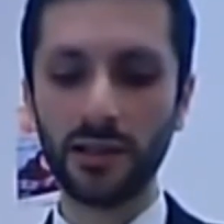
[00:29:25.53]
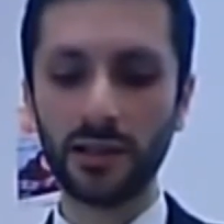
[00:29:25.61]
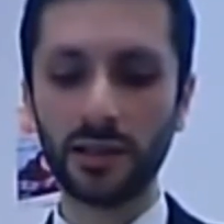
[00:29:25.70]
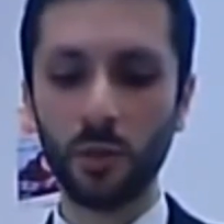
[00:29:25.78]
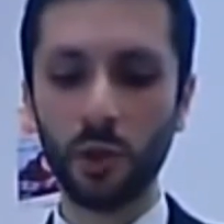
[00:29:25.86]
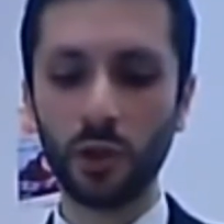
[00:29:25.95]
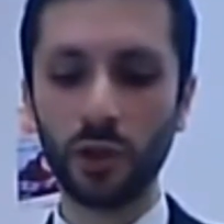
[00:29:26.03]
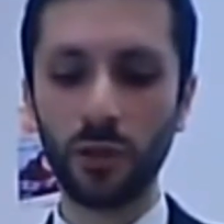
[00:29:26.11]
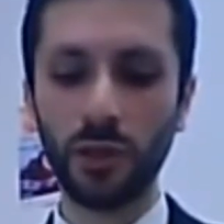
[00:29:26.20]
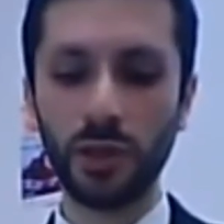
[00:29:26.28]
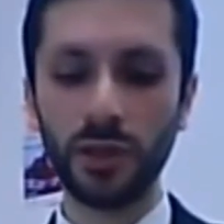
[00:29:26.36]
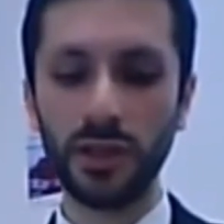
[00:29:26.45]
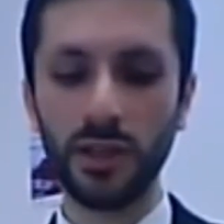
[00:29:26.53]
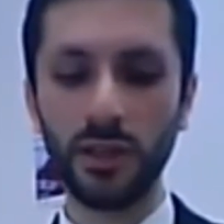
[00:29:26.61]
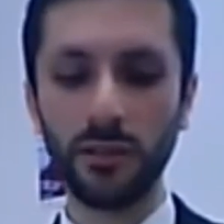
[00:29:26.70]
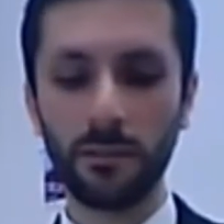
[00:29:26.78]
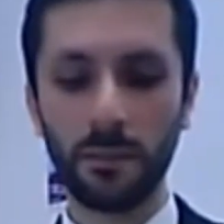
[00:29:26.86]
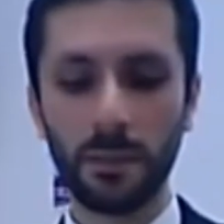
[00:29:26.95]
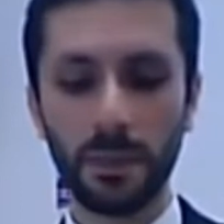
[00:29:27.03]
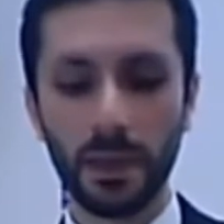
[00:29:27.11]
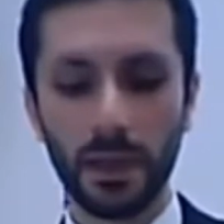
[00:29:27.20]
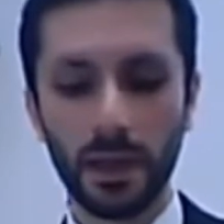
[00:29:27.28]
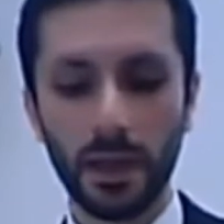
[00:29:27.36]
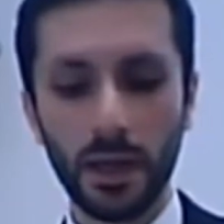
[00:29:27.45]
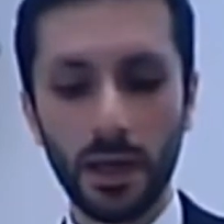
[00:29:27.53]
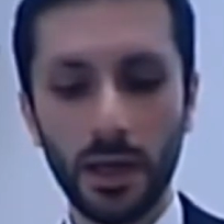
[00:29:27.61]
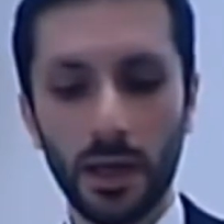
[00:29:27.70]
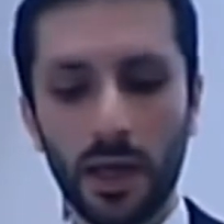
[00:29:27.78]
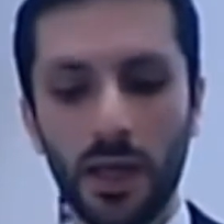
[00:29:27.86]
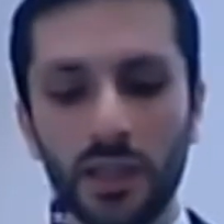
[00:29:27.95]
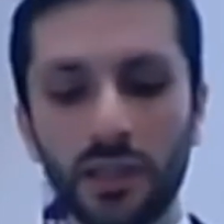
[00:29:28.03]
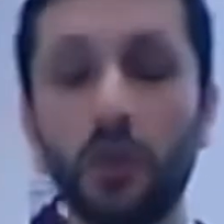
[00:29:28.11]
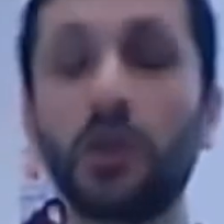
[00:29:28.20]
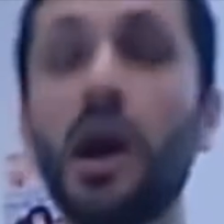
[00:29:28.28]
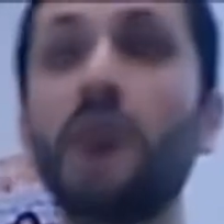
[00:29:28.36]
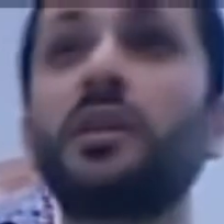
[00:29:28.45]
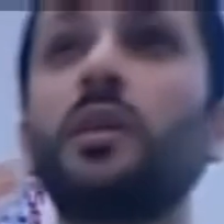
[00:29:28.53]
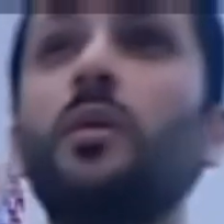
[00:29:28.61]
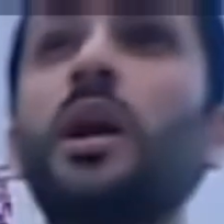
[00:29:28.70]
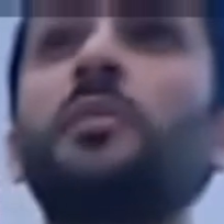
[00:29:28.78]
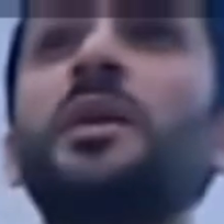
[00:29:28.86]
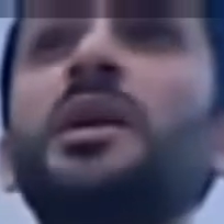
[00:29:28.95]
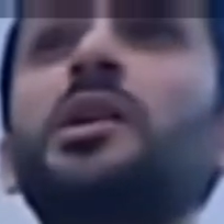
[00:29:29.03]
this small community, is to look after the well-being